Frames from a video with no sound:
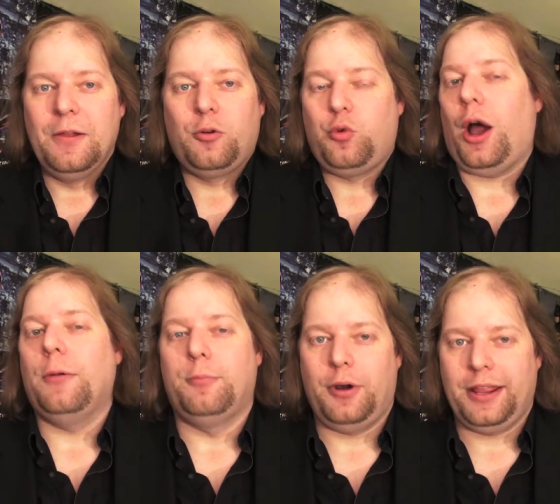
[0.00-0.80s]

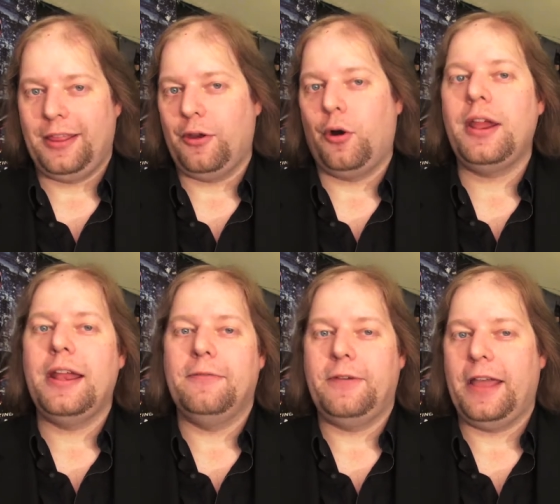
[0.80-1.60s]
groundbreaking or
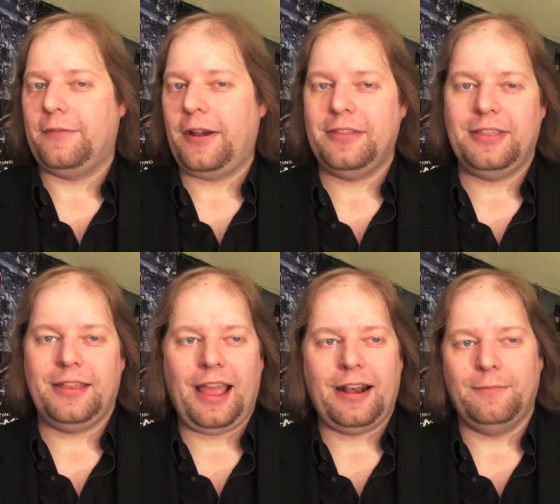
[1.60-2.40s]
innovative or
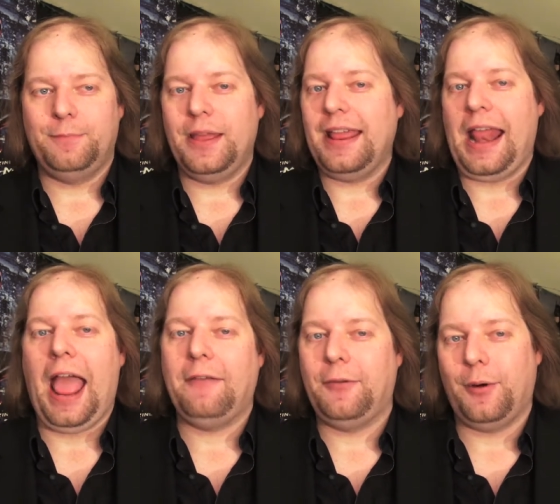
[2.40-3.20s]
anything kind of big and
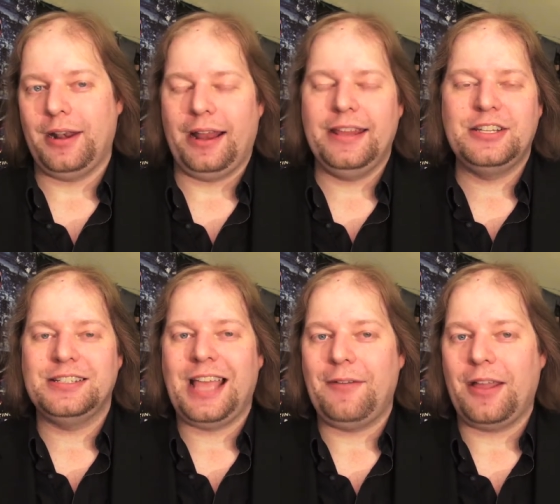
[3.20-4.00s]
heavy or whatnot. He's
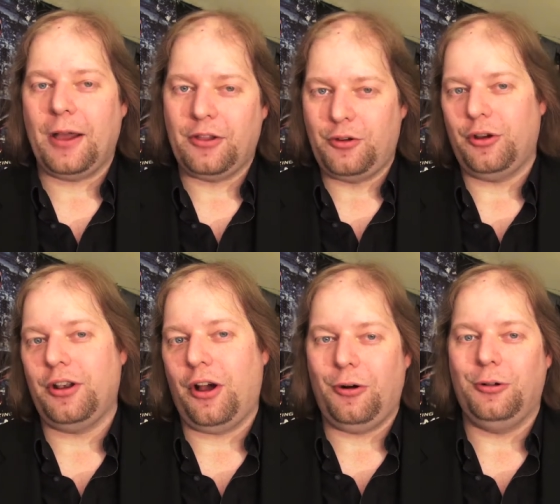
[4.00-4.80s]
just having a good
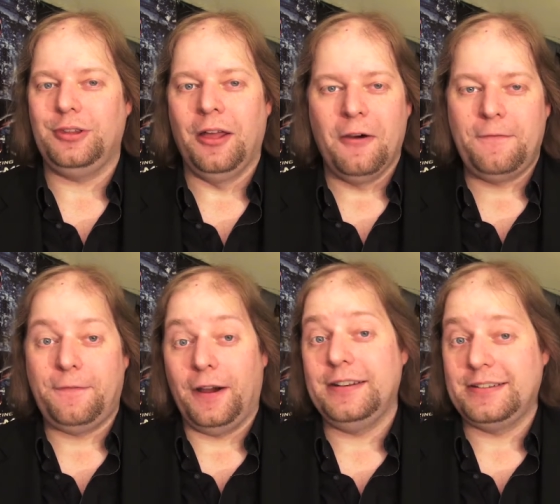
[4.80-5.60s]
old
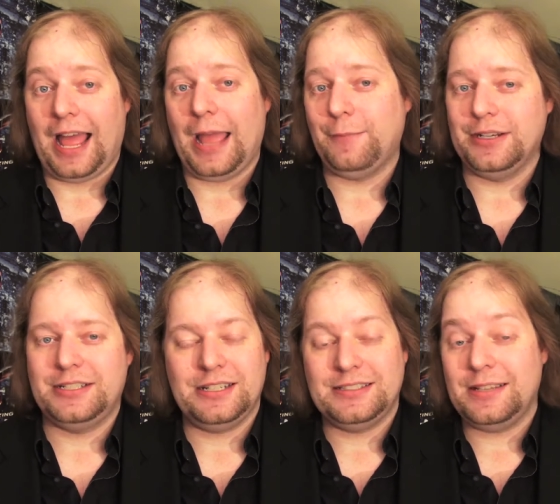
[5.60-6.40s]
fun time,
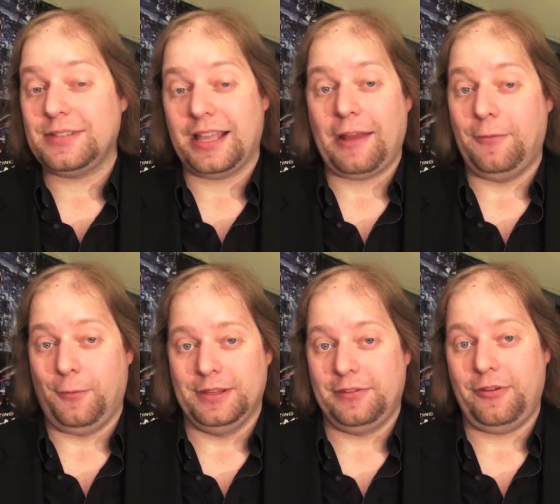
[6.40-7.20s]
which seems like
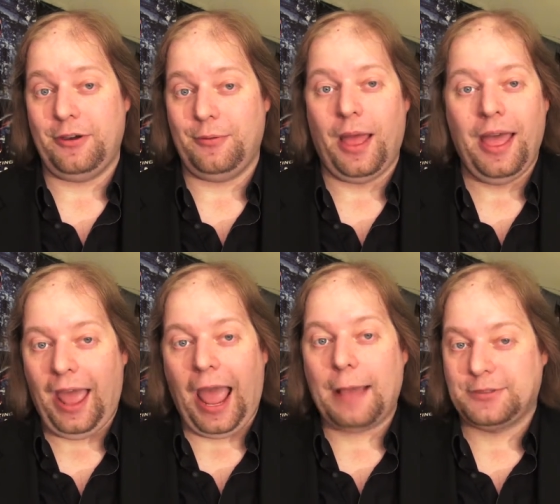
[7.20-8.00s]
everyone in this film
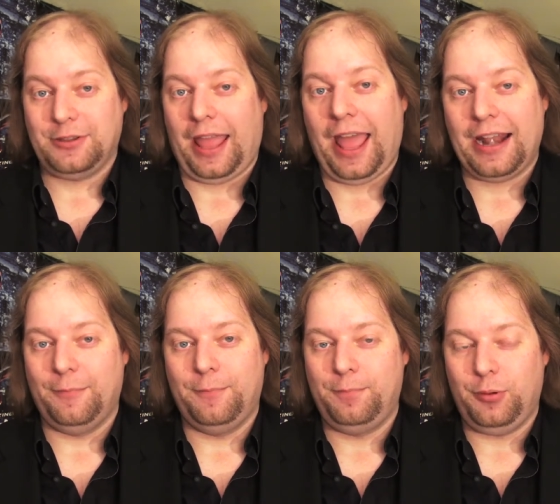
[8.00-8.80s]
absolutely had
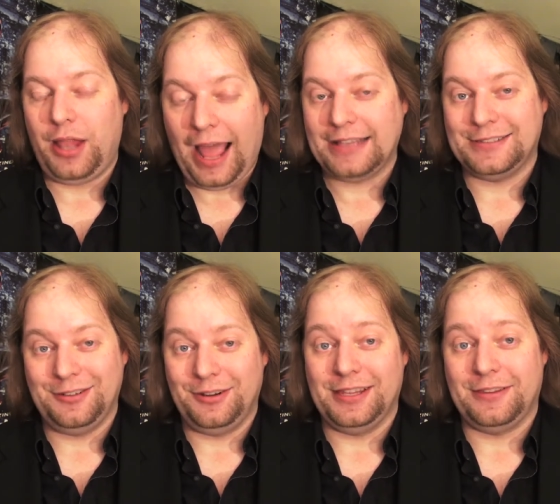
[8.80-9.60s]
a blast
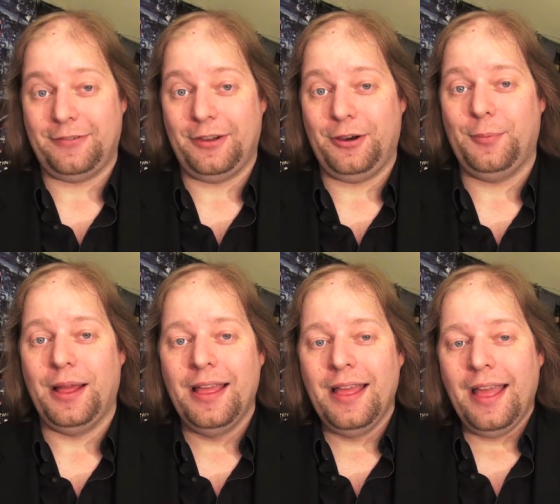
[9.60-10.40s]
doing this film,
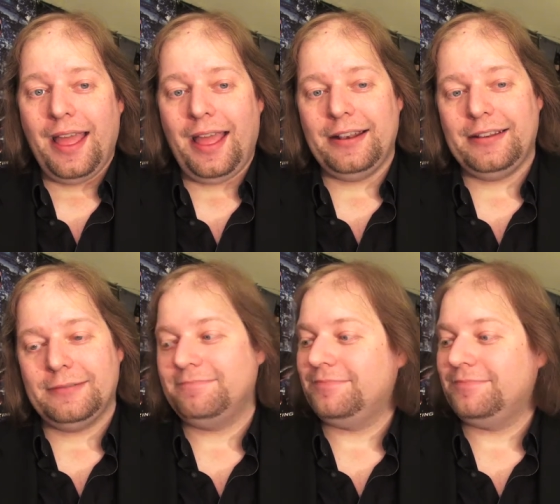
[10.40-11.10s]
and